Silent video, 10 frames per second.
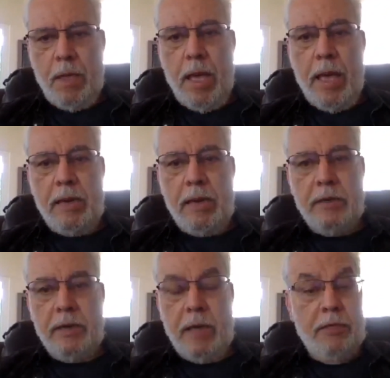and
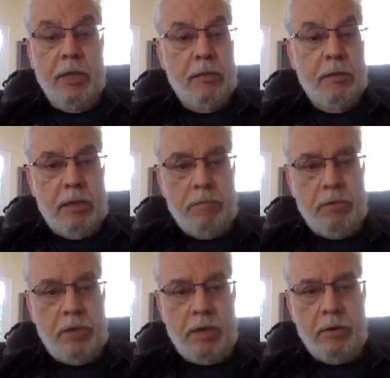I think
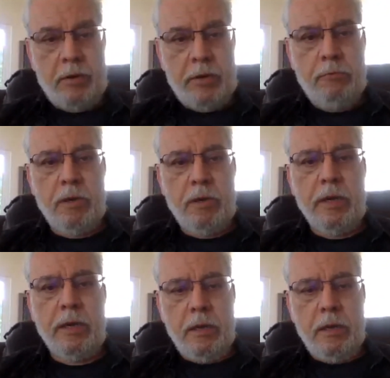they are equally